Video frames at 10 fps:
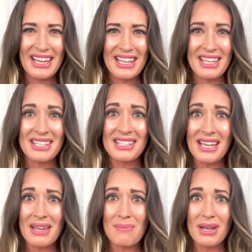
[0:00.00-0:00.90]
The
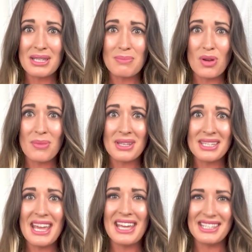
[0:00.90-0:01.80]
second best moment
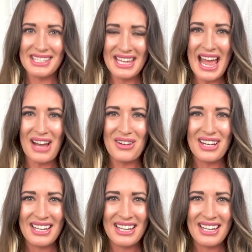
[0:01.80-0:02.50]
is now.